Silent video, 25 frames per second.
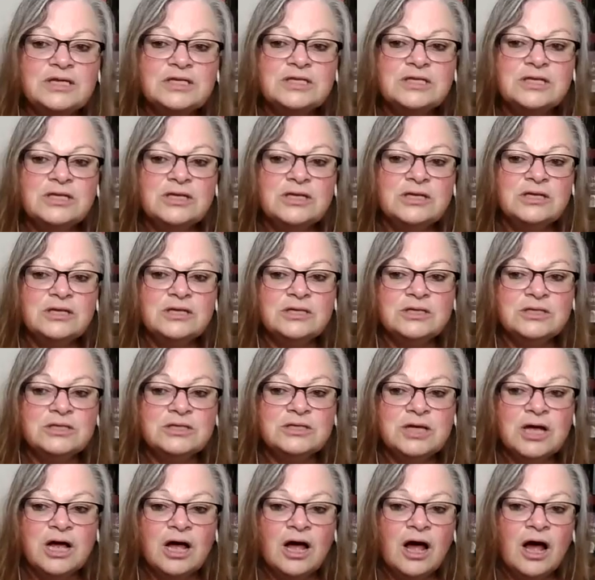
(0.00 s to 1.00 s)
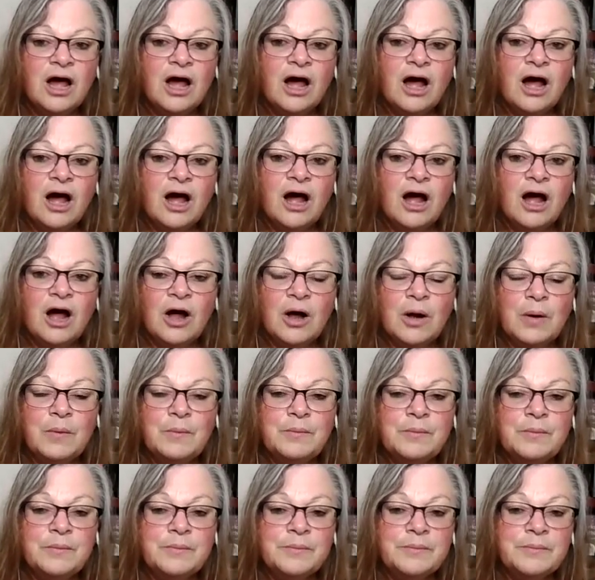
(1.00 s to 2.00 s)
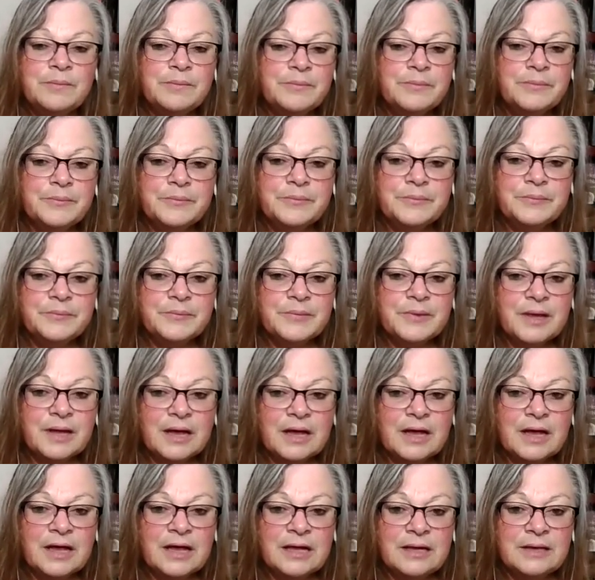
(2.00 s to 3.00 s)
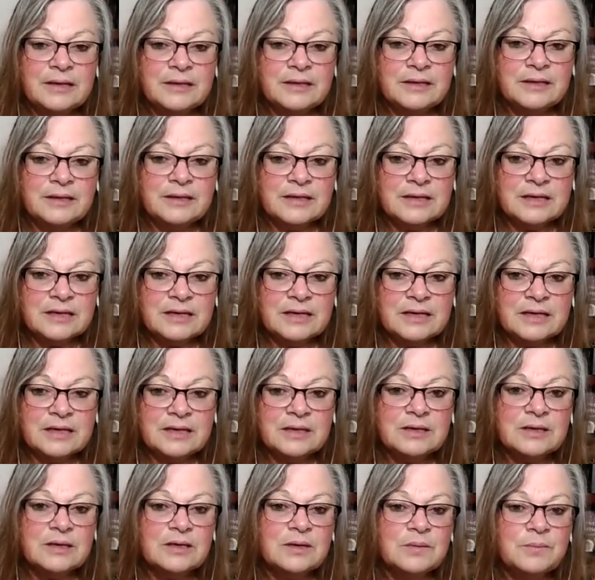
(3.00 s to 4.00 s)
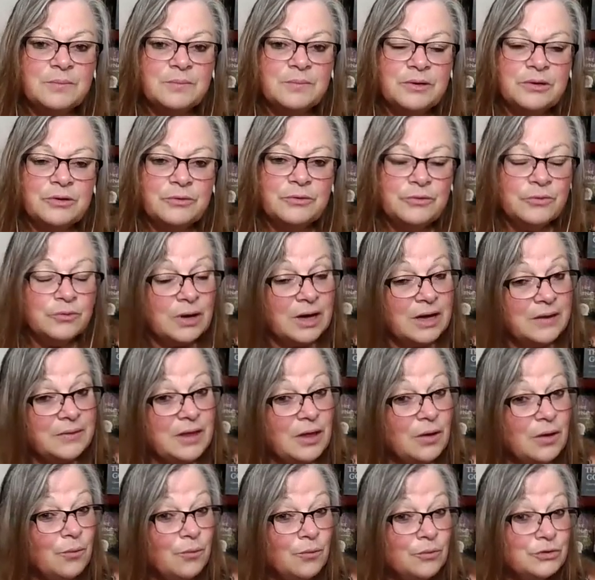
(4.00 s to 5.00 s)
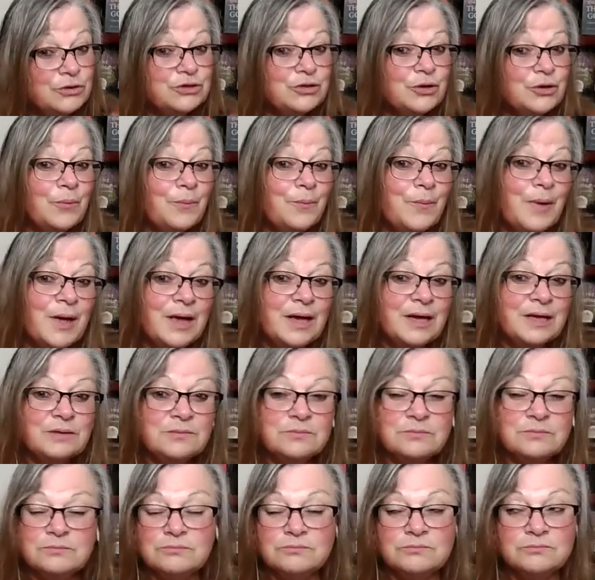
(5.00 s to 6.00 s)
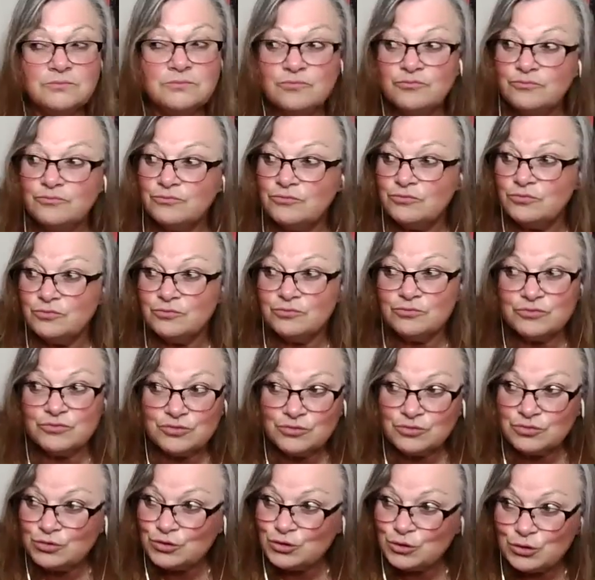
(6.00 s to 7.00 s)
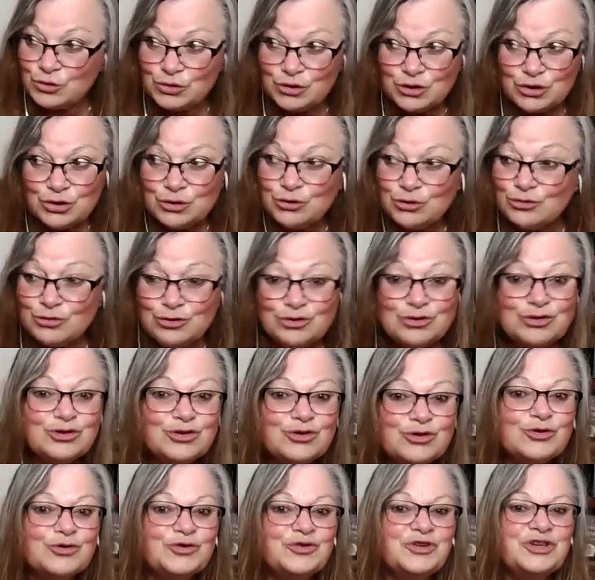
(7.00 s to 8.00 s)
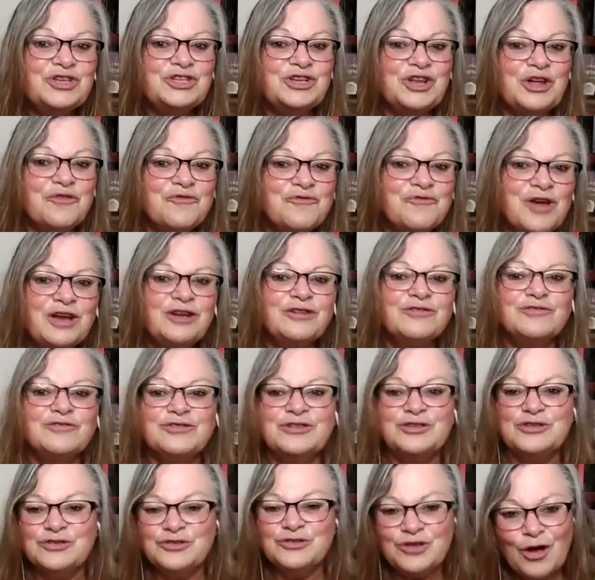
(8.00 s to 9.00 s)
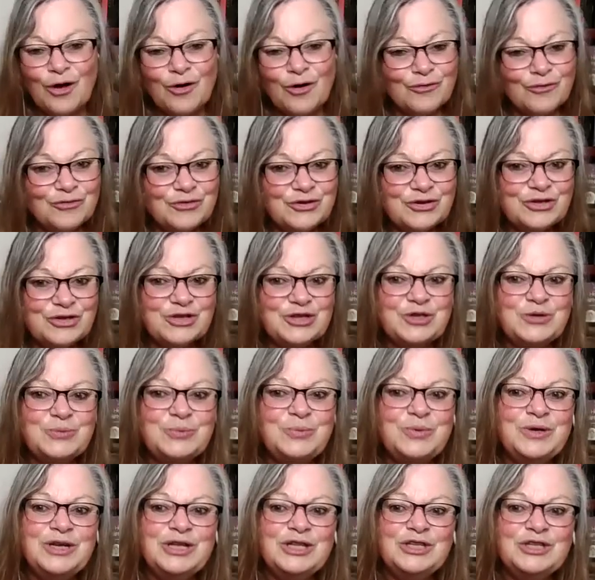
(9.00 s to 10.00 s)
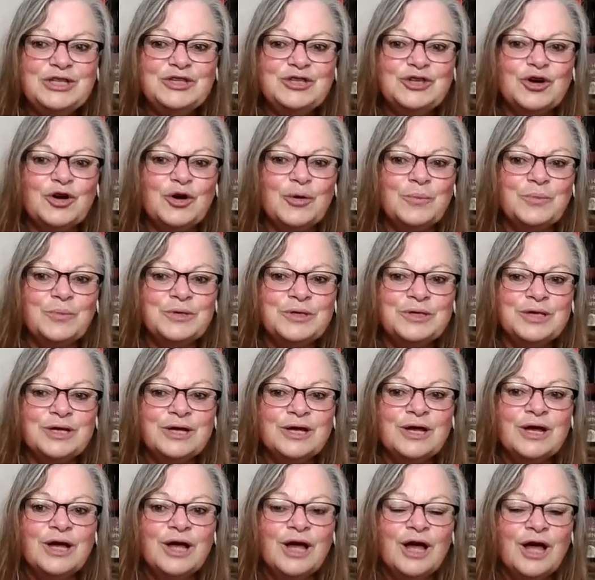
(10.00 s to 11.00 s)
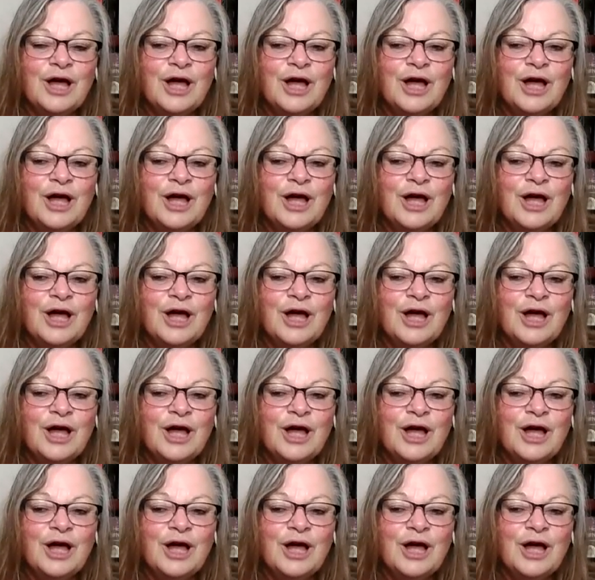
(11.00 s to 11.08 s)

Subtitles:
medicines, and the kit and caboodle. And they also made children's toys like rattles and dolls and spinning tops